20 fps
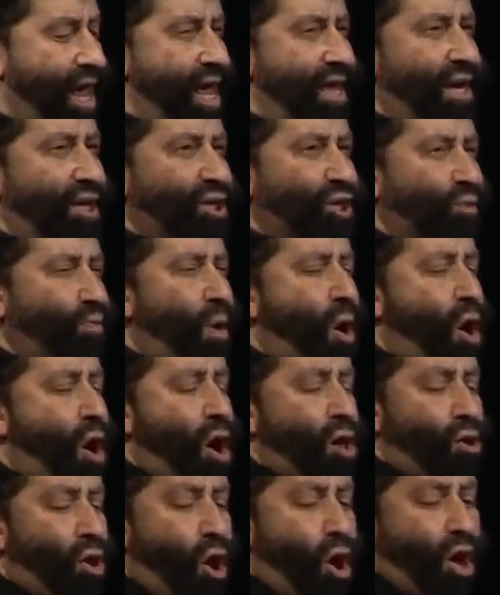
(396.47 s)
In a
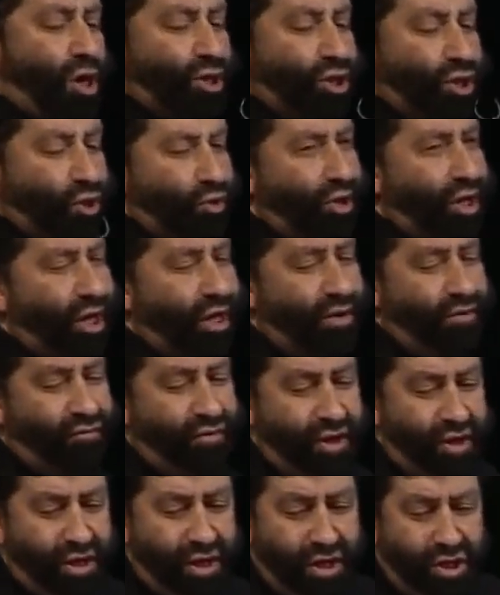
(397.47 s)
small Austrian
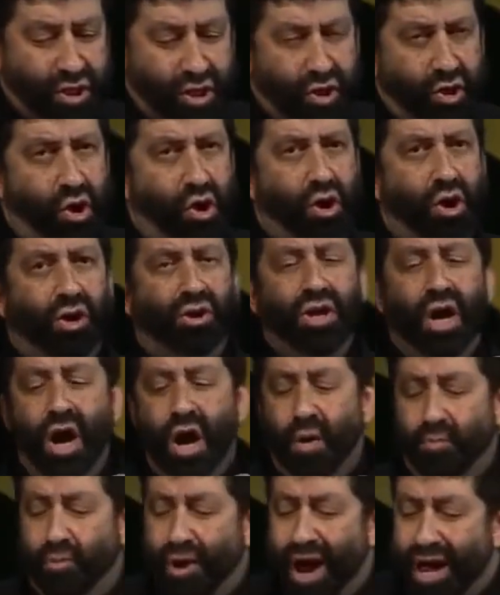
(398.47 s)
village called
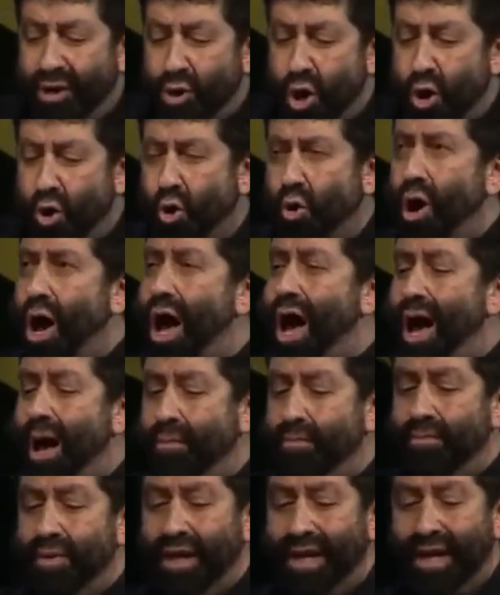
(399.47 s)
Braunau
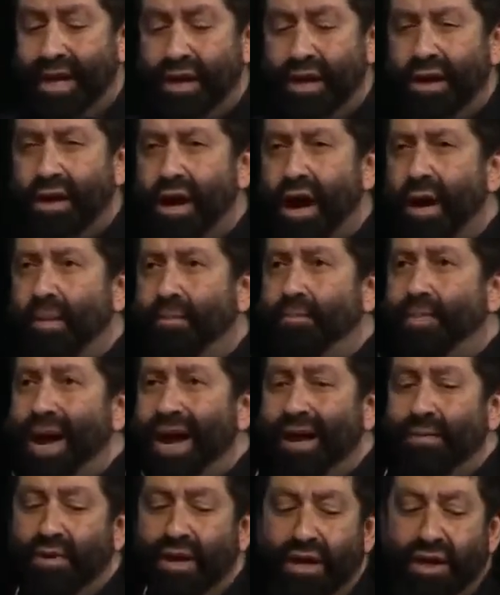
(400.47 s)
am Inn, a
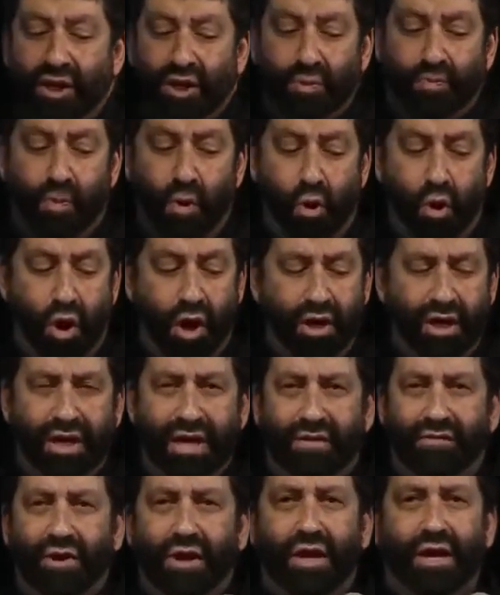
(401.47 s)
baby is born,
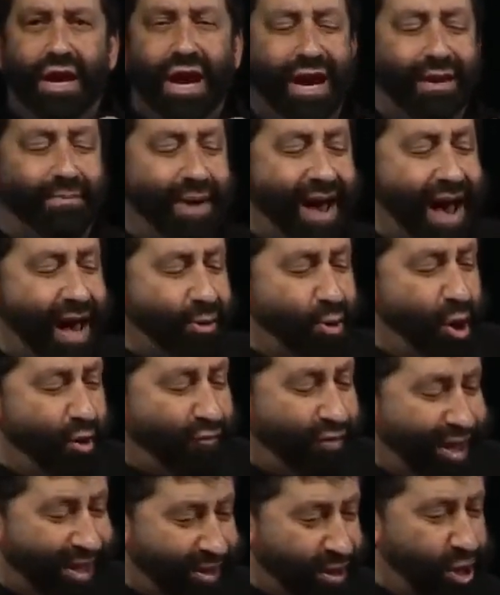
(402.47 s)
given the name
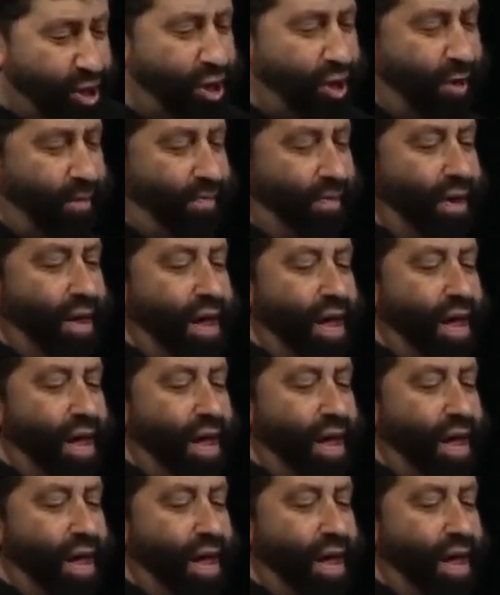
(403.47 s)
Adolf Hitler.